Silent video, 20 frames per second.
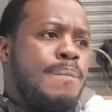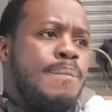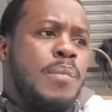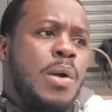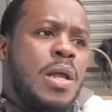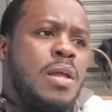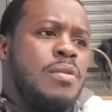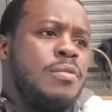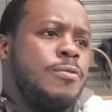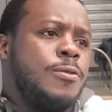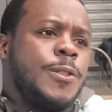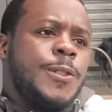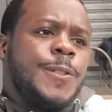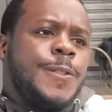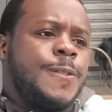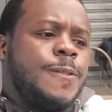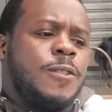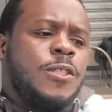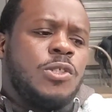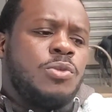But
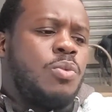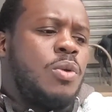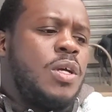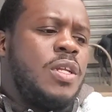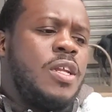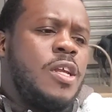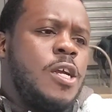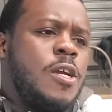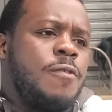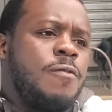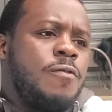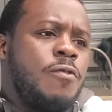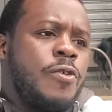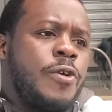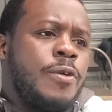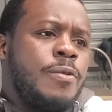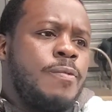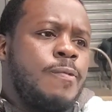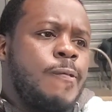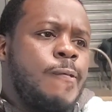just wasn't there for
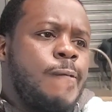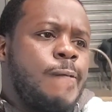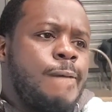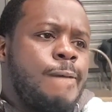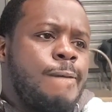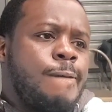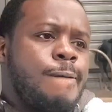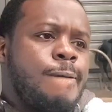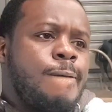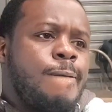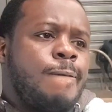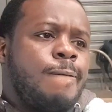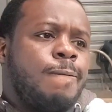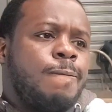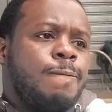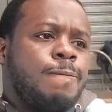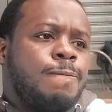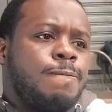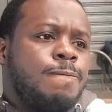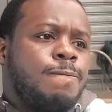him.
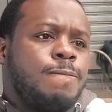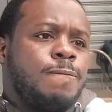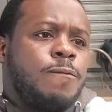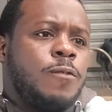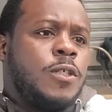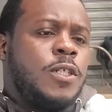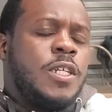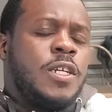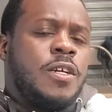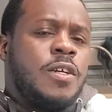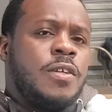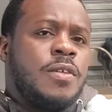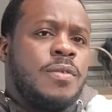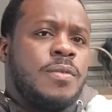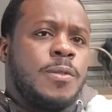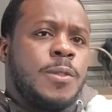Wasn't there.